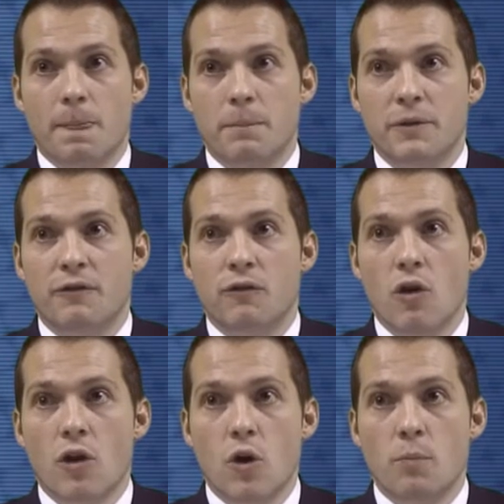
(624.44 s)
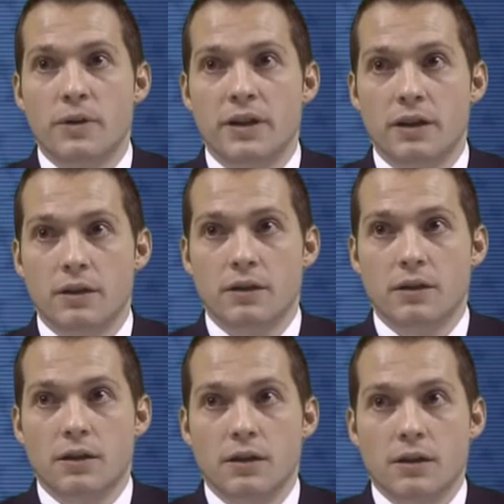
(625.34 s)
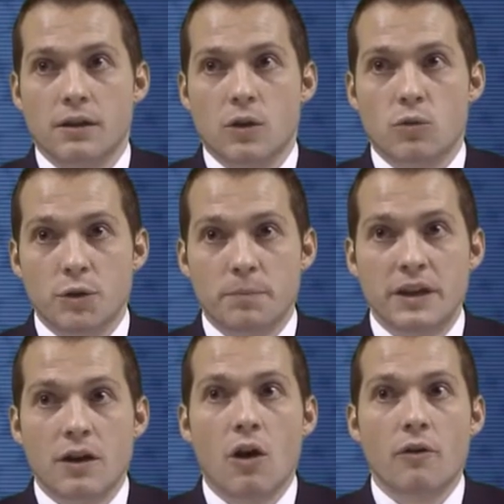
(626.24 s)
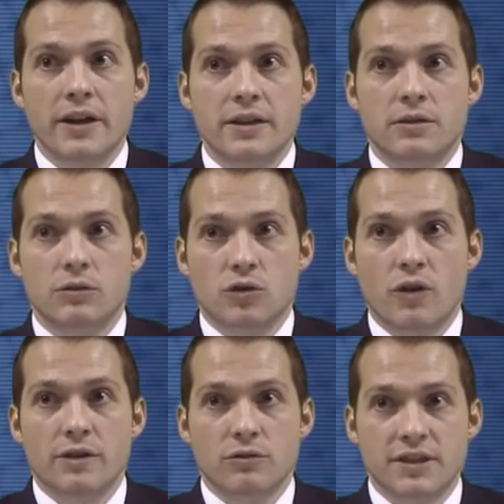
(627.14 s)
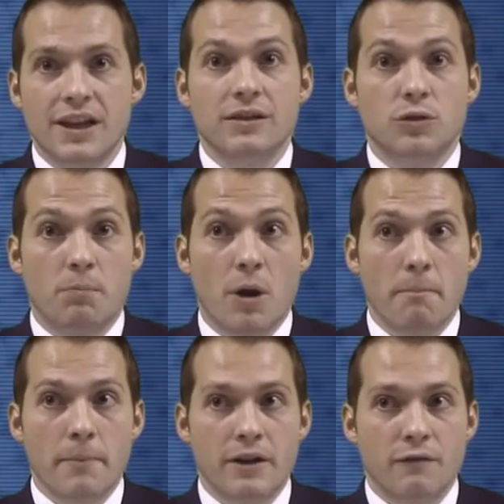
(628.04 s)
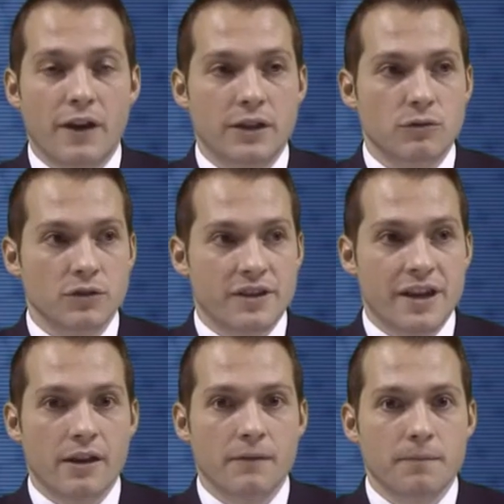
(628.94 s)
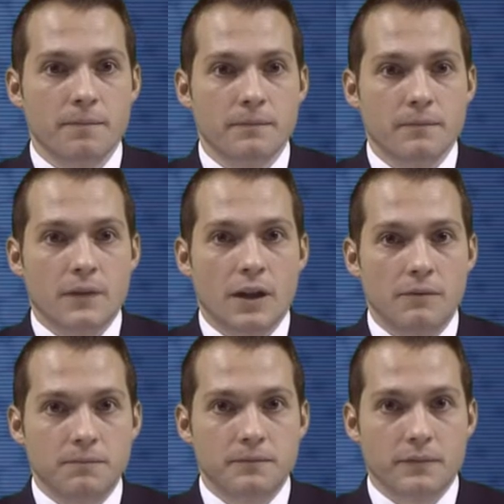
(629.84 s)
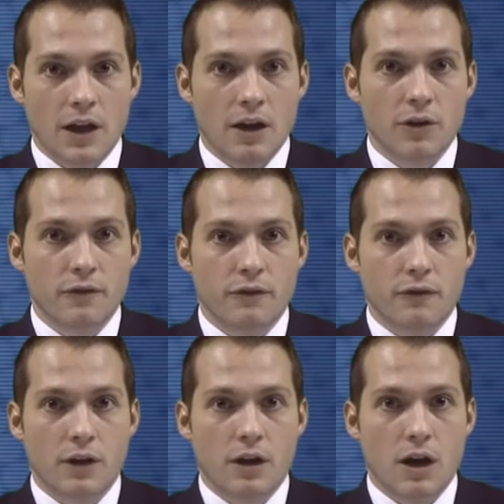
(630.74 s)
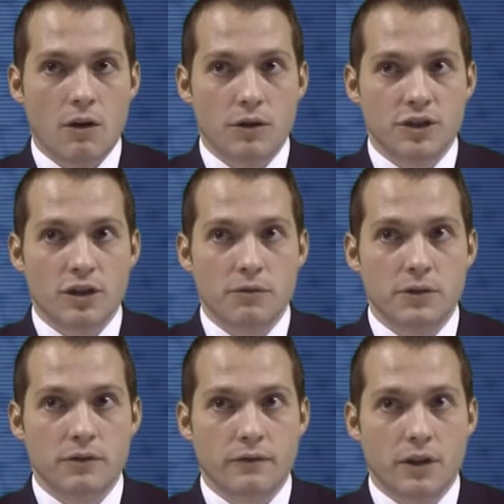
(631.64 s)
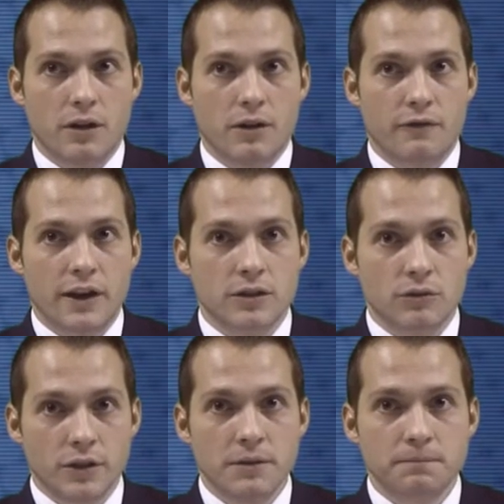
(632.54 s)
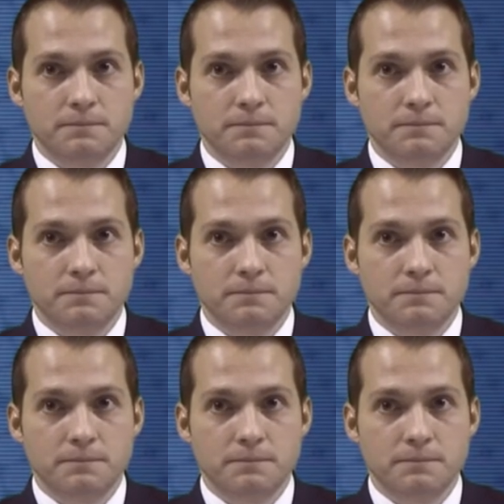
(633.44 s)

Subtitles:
before opening would be already to try to sell to pump manufacturers there out of our German factory